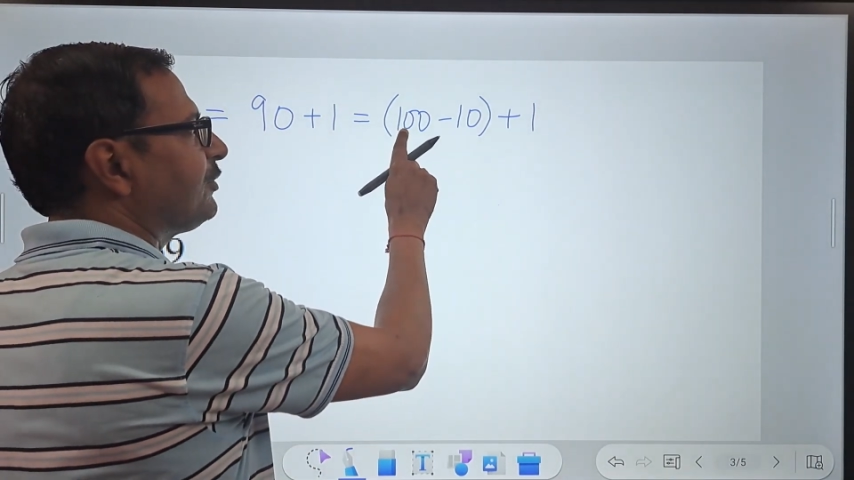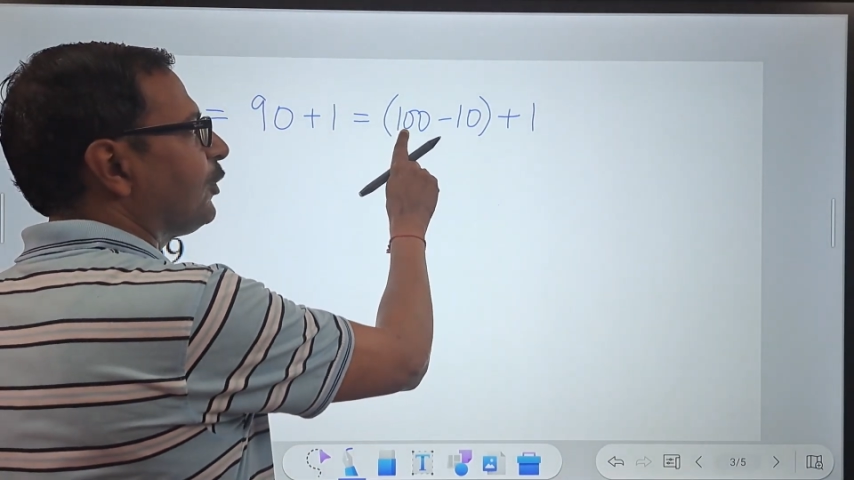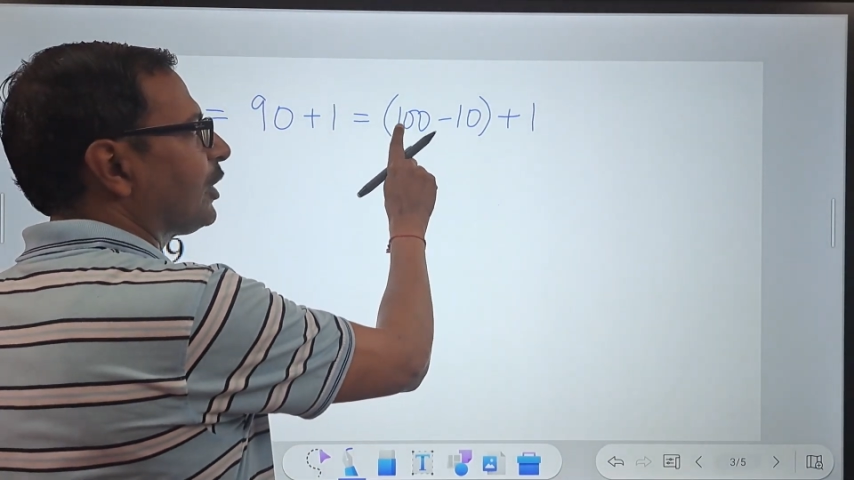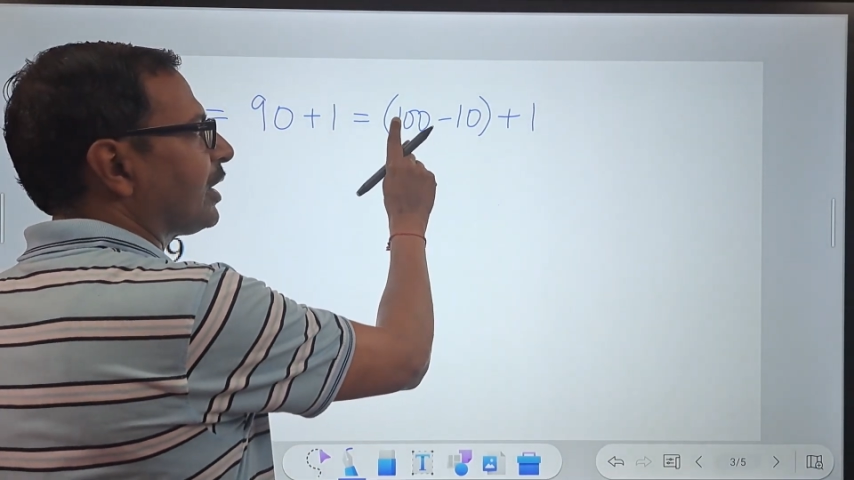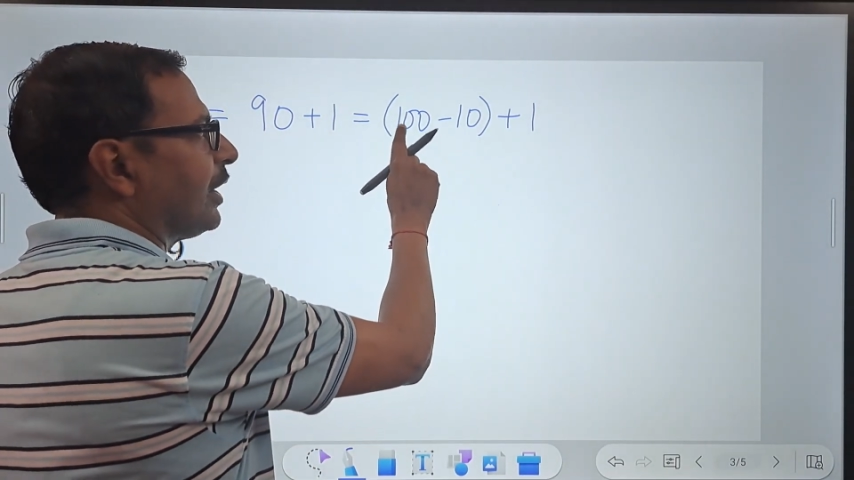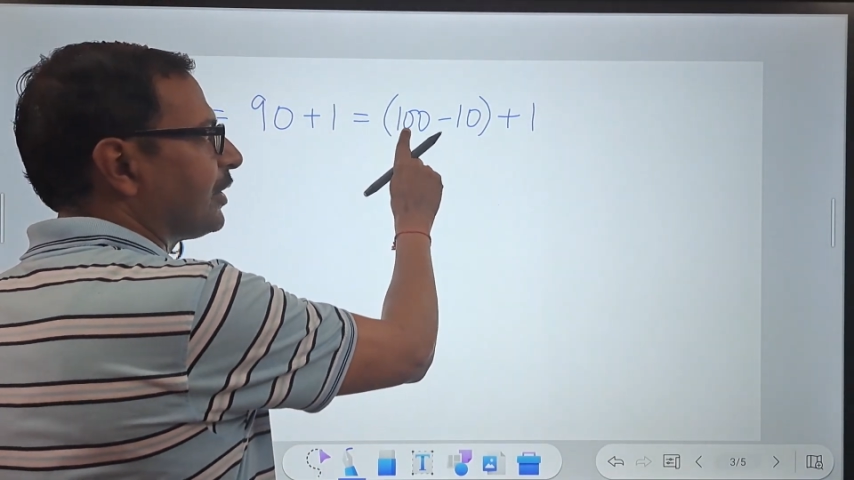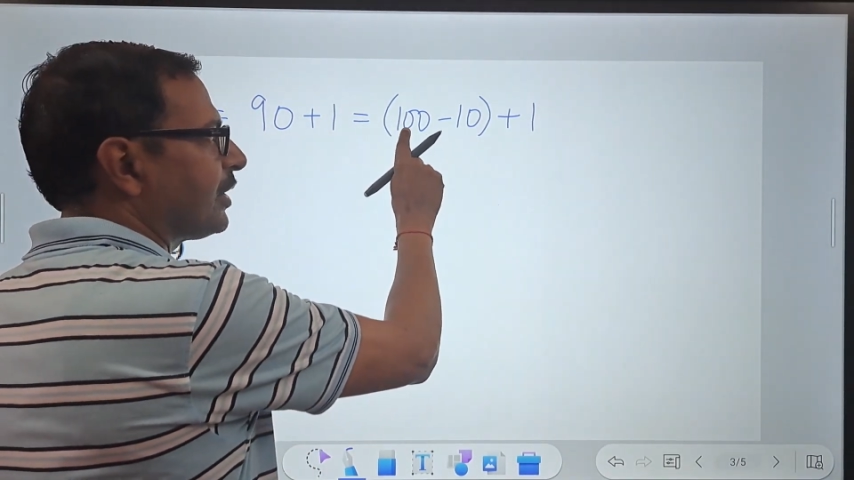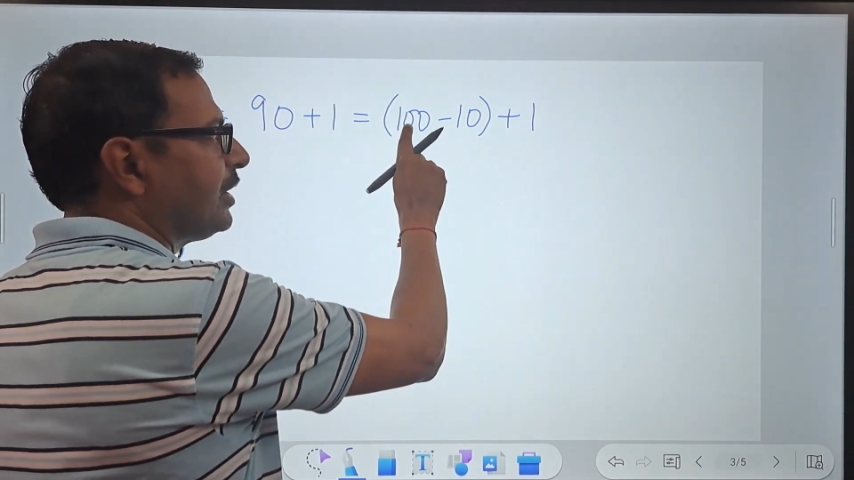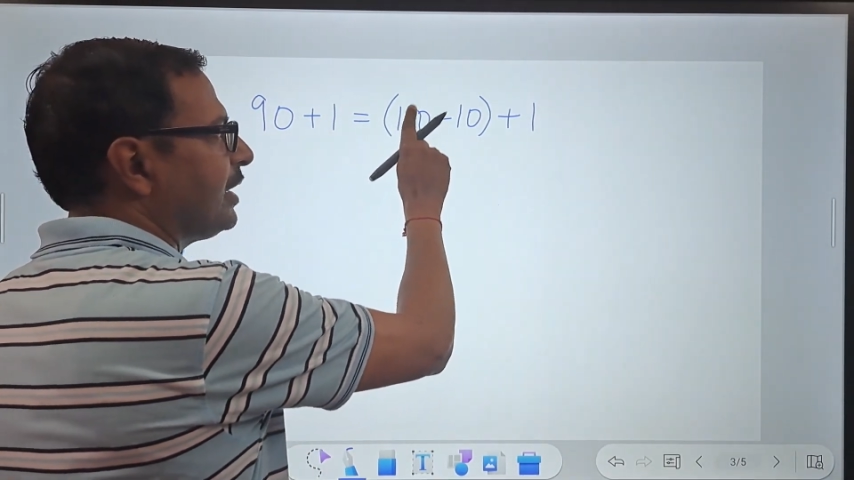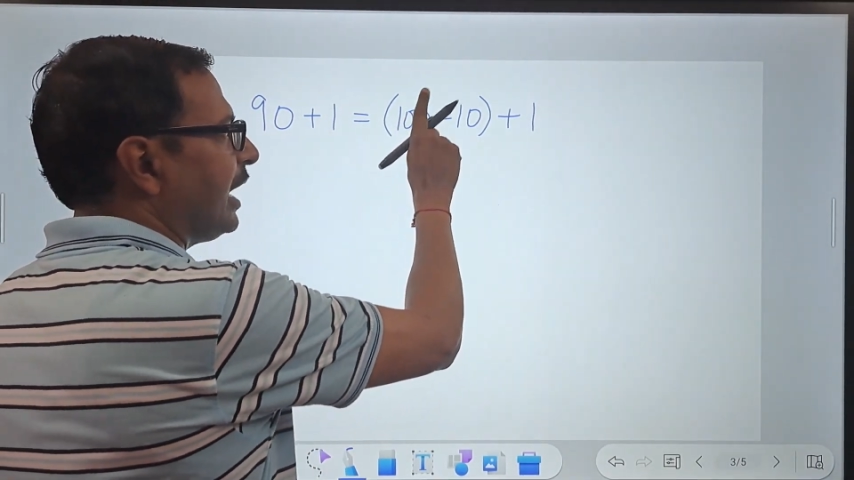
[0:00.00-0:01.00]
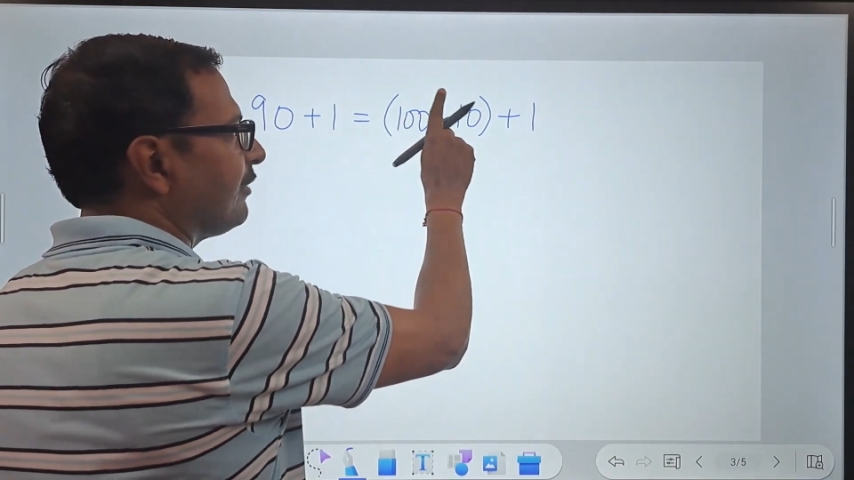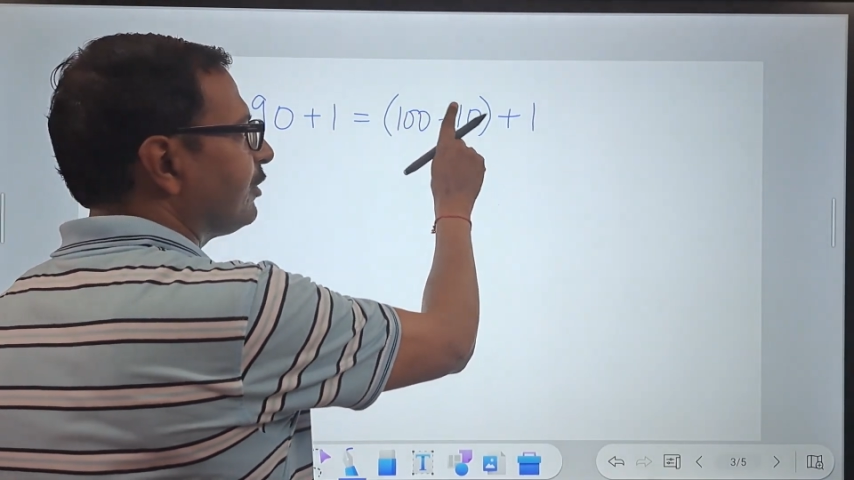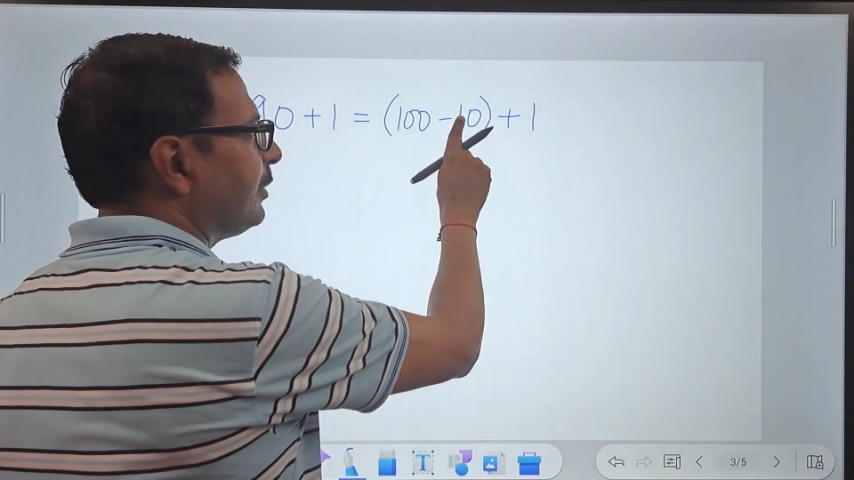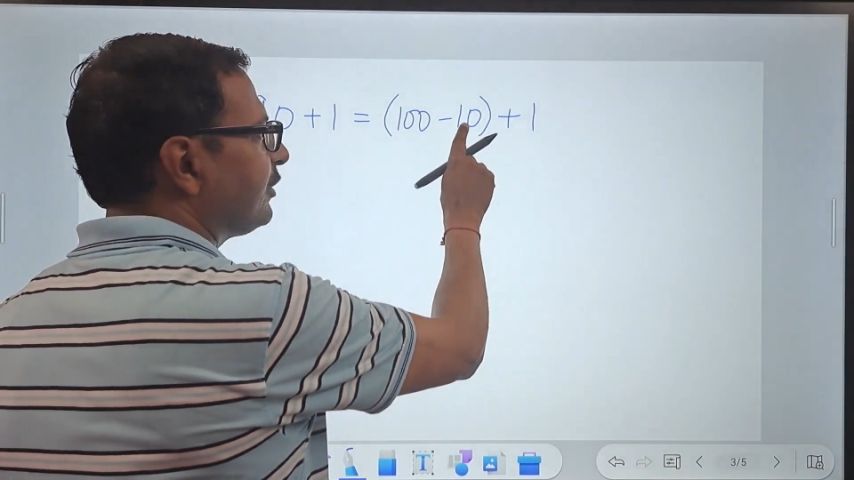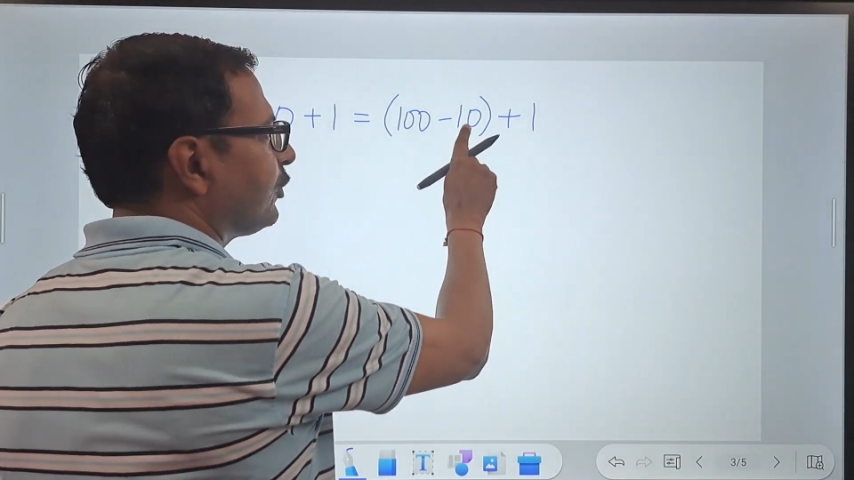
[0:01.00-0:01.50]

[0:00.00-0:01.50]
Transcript: for 100, alphabet